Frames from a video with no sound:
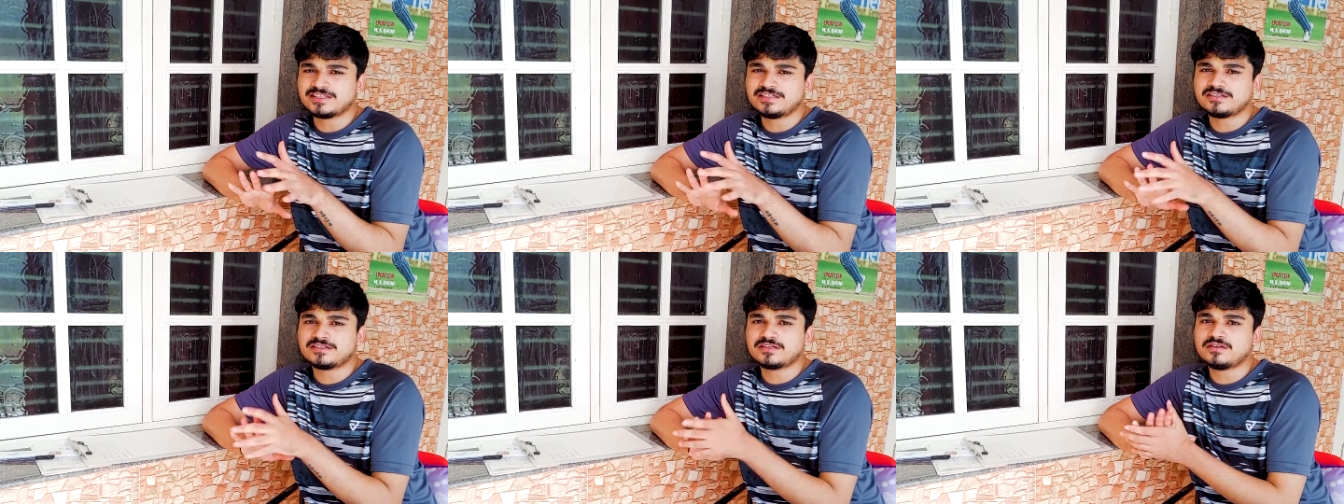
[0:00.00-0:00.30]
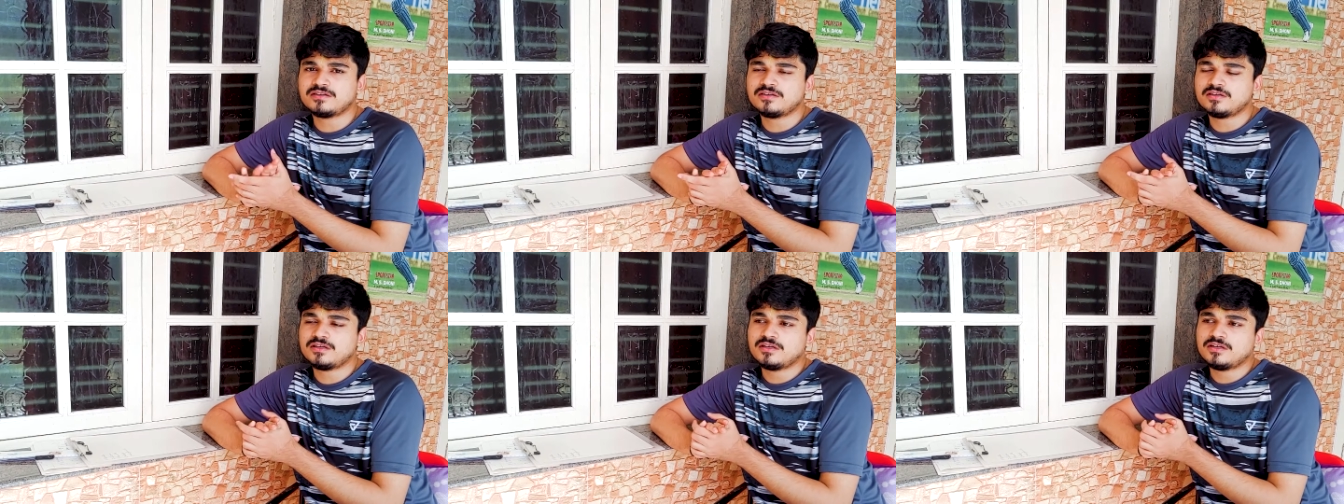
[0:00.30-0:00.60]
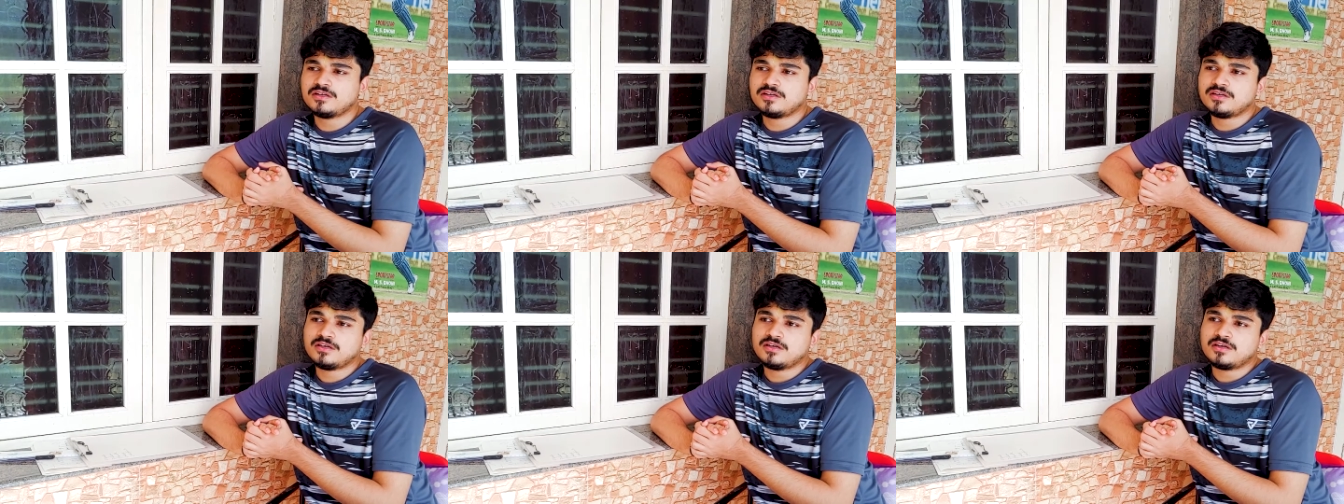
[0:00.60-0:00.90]
general
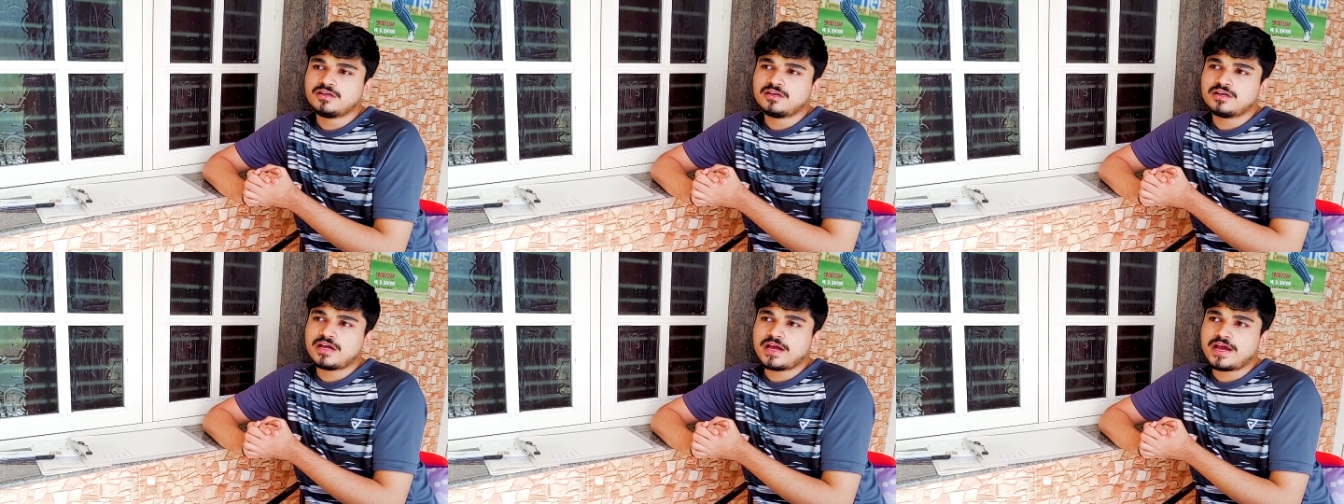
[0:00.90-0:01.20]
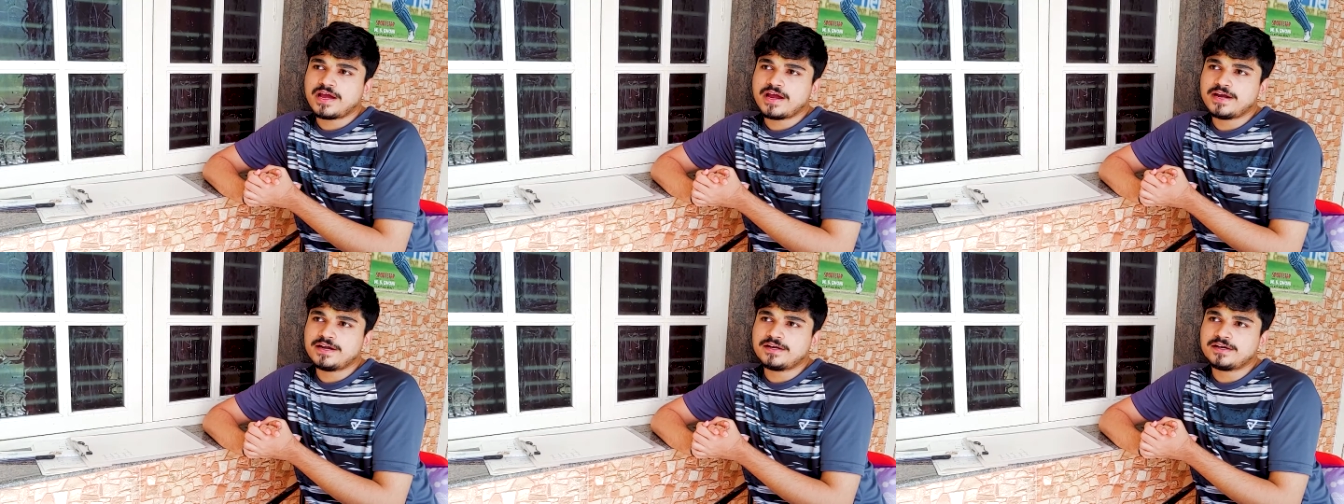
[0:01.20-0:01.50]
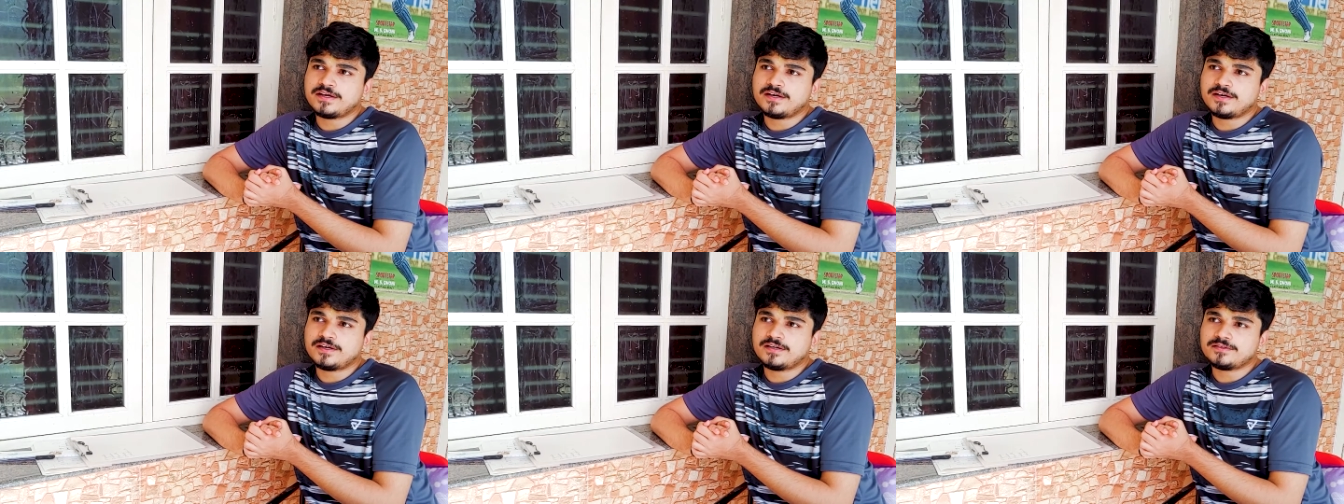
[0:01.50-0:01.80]

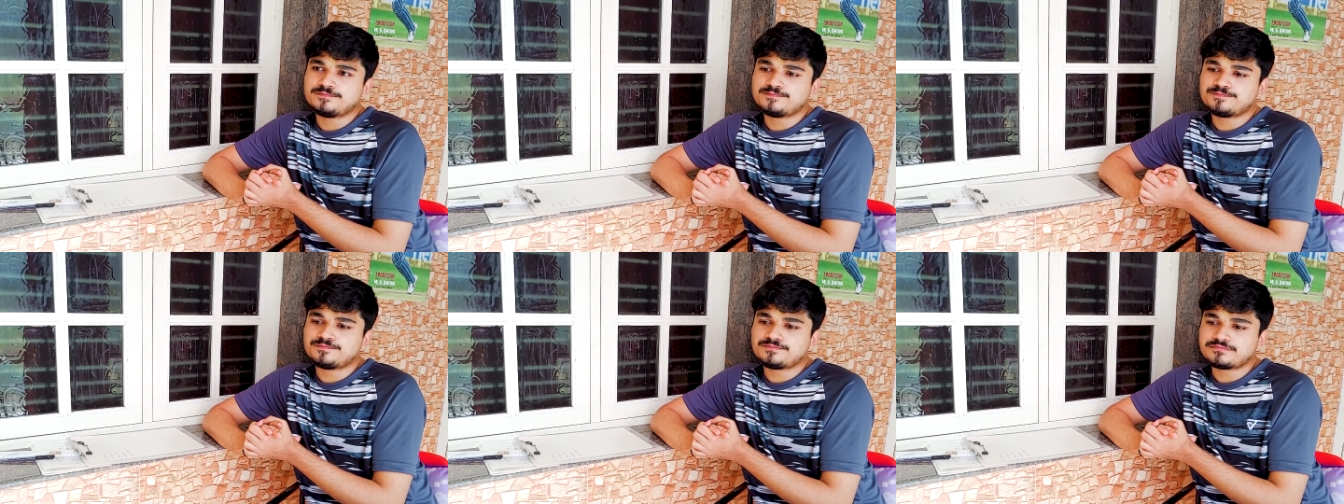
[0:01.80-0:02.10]
and uh,